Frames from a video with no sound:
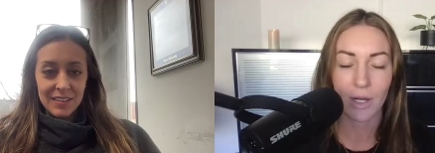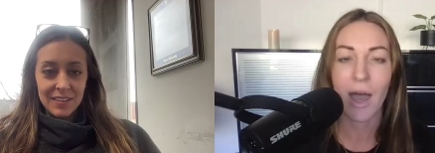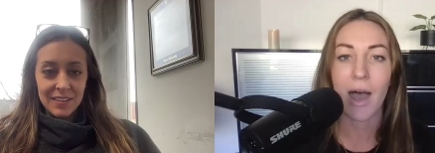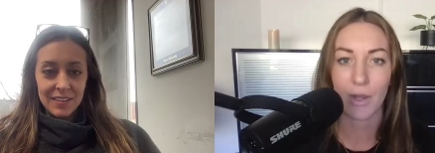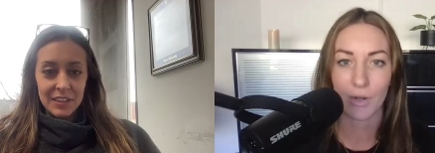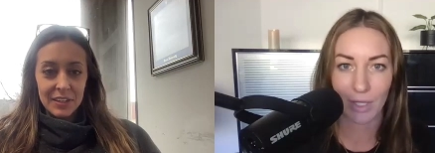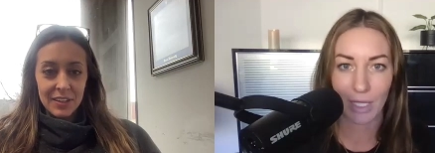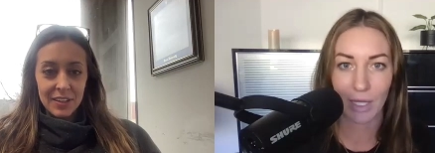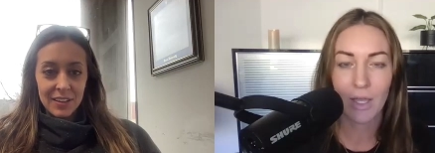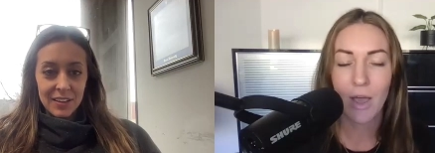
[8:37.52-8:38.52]

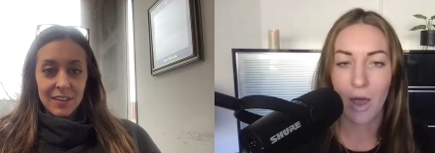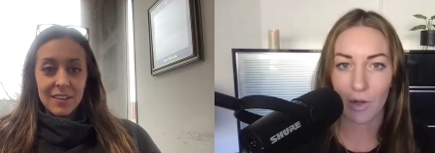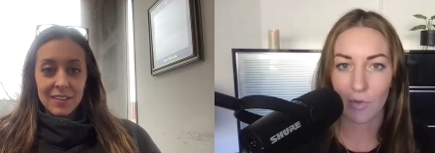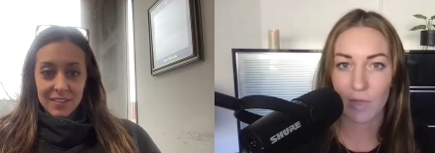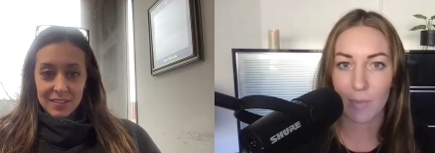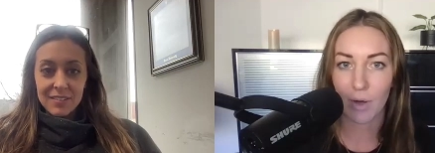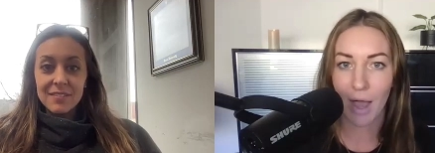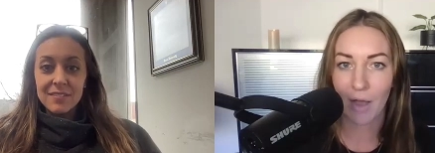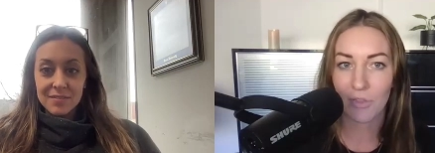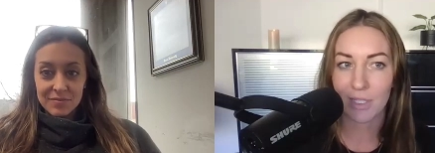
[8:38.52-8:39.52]
Speaker 1: coddling our female
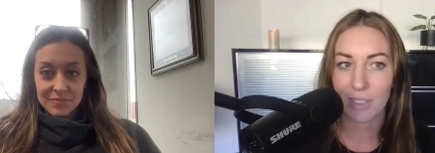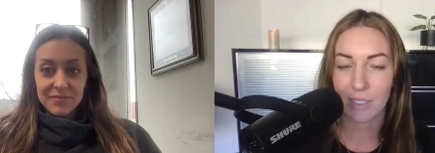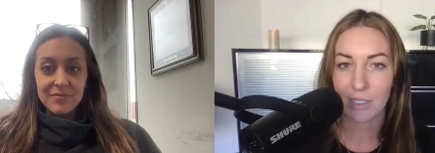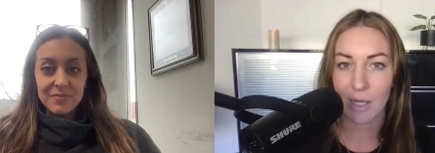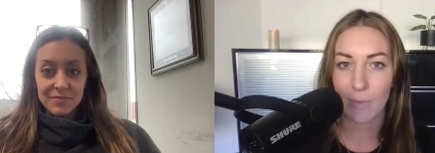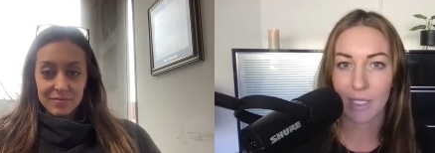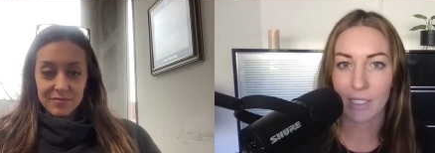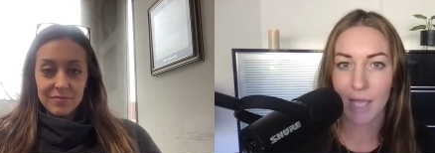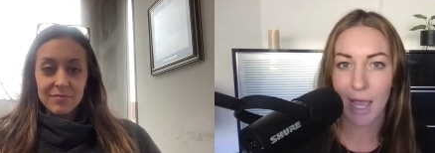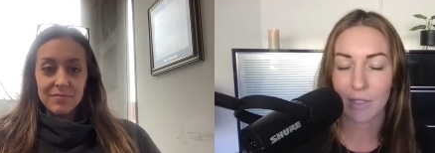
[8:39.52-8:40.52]
athletes to some
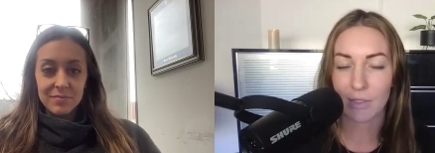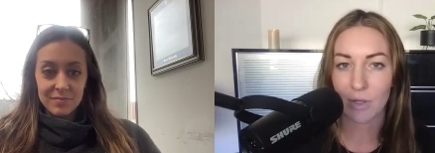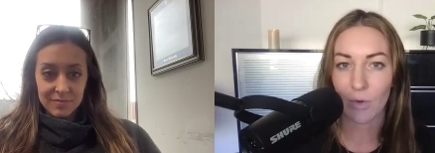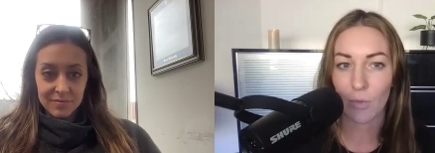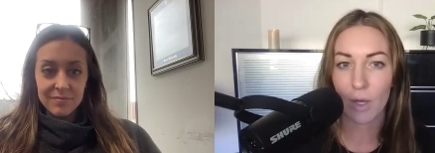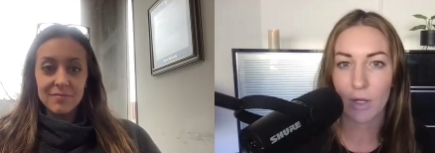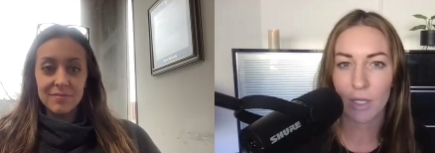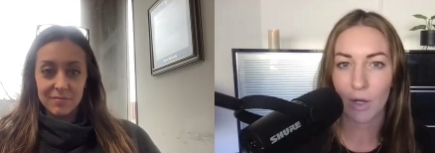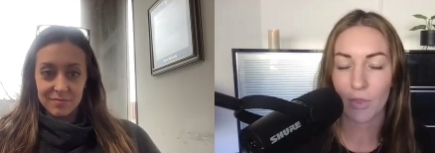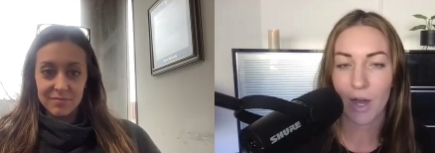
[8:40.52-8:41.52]
extent. So what are
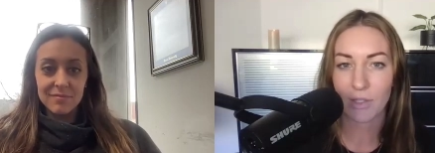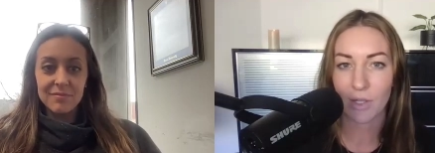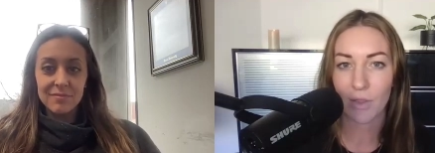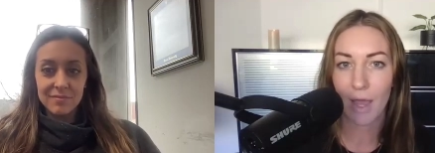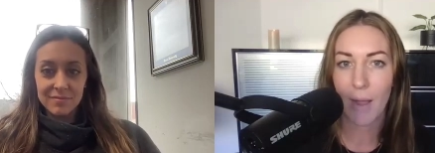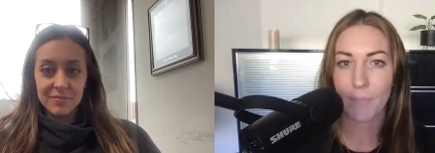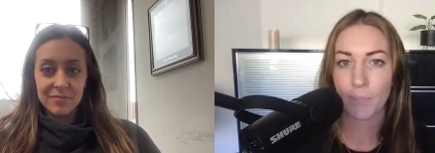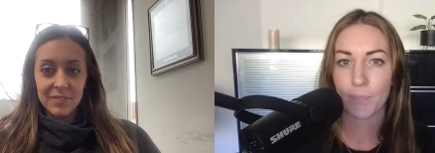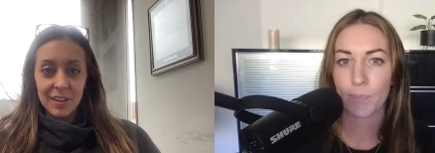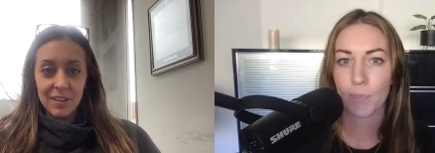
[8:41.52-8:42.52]
your thoughts on that?
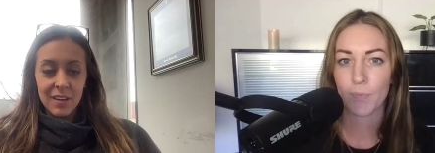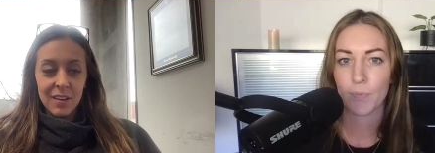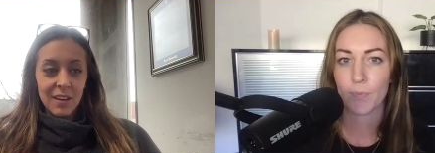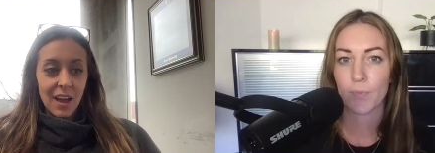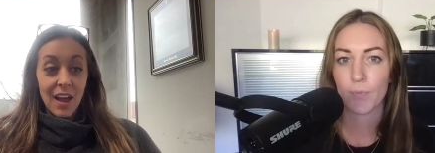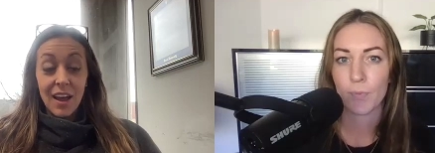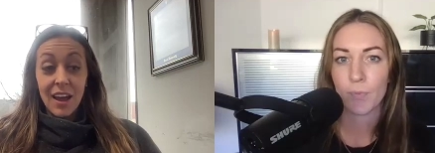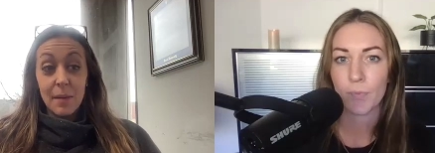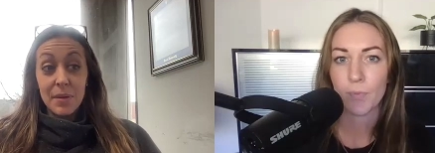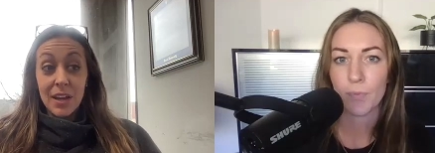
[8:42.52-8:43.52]

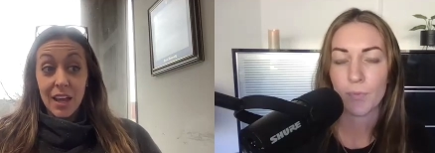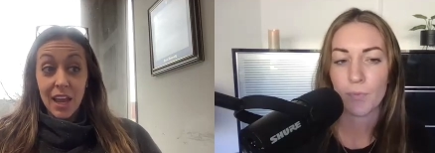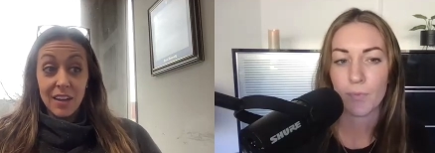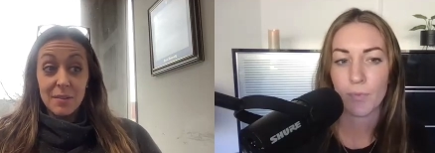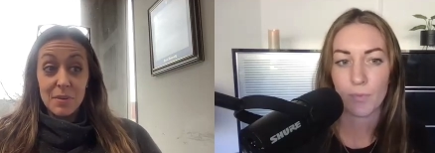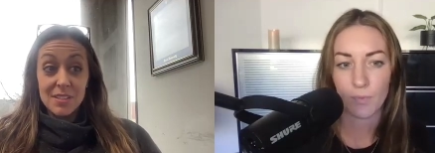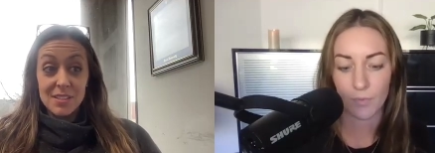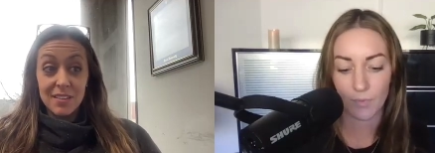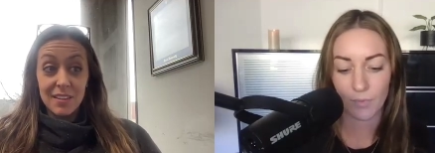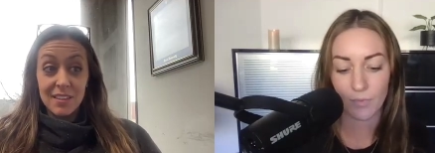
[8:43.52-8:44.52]
Speaker 2: I, mean, I hate it because
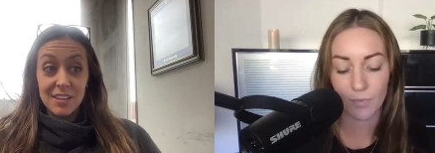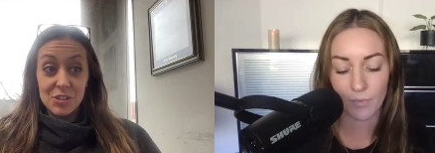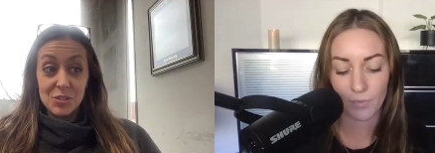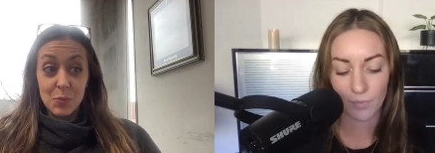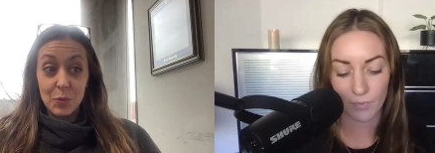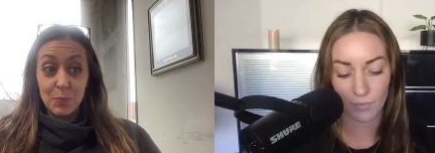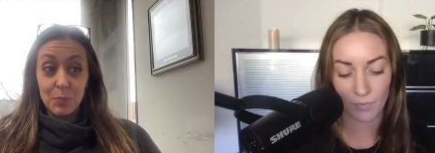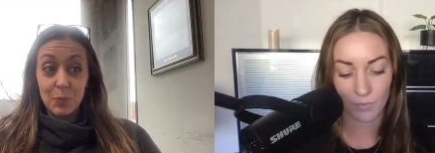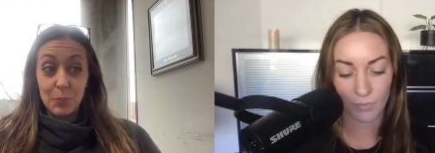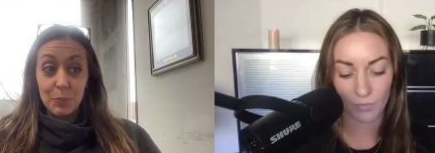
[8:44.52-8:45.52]
I think that it just we're
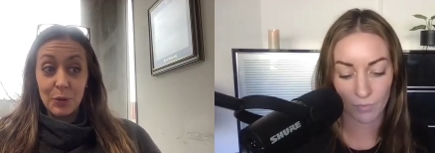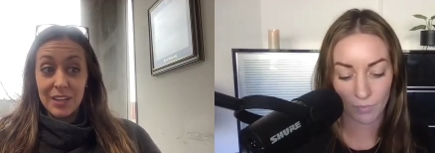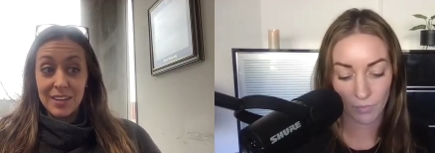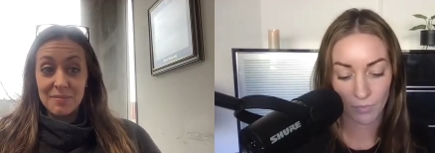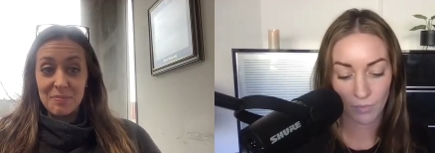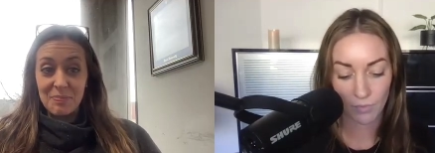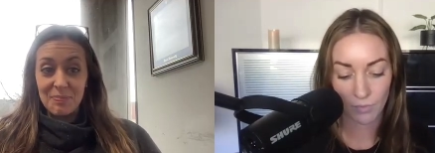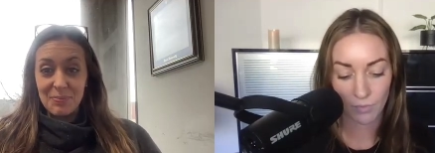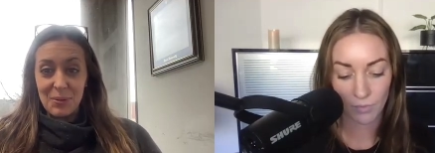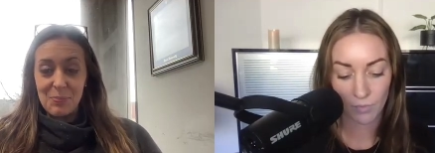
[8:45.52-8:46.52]
we're putting
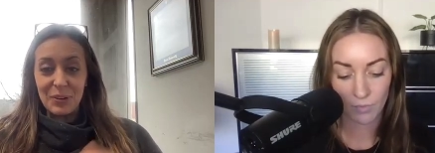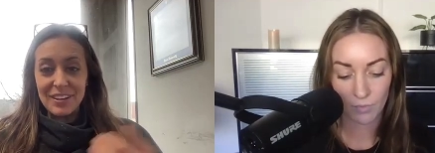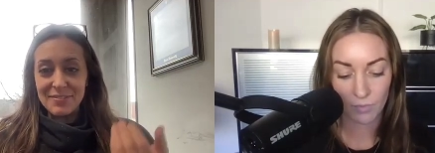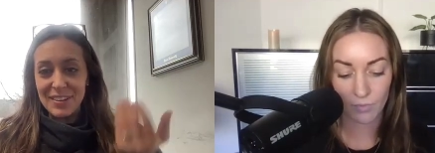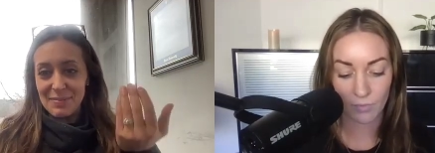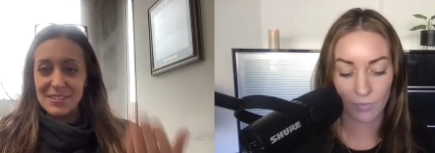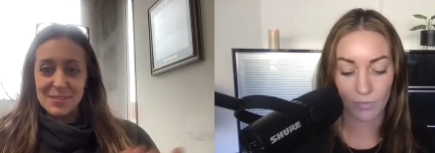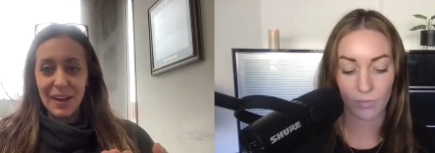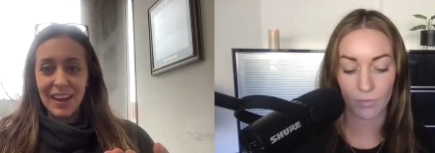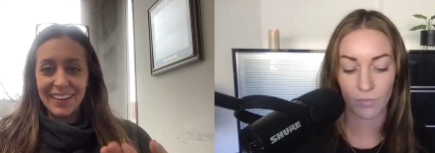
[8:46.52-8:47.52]
we're putting females
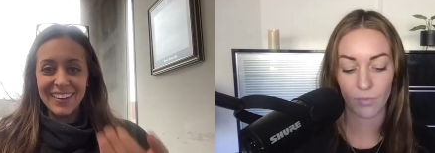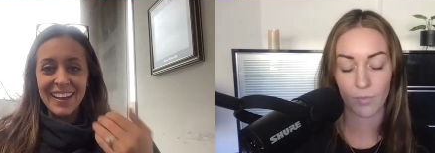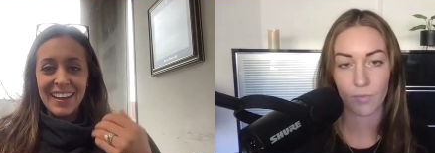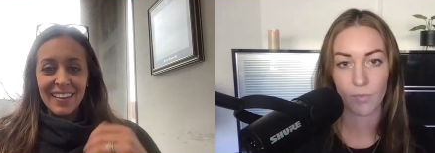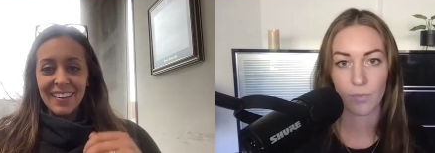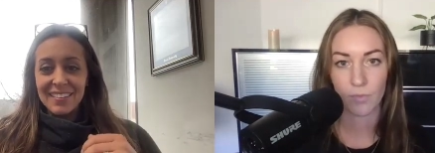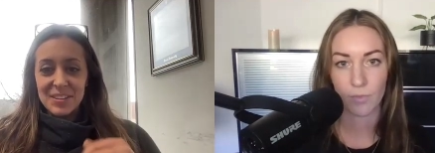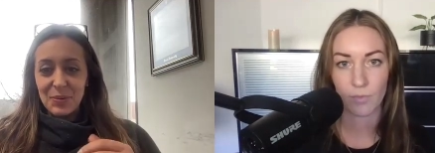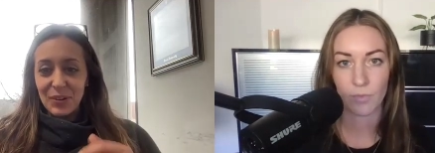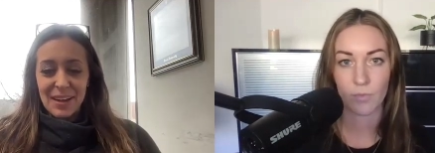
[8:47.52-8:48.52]
back
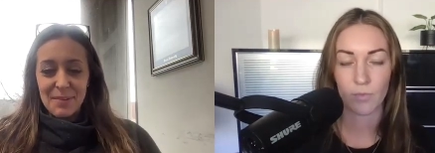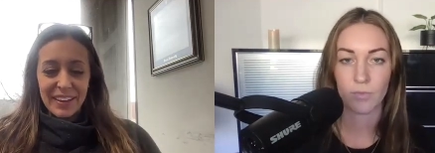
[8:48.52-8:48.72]
to bring up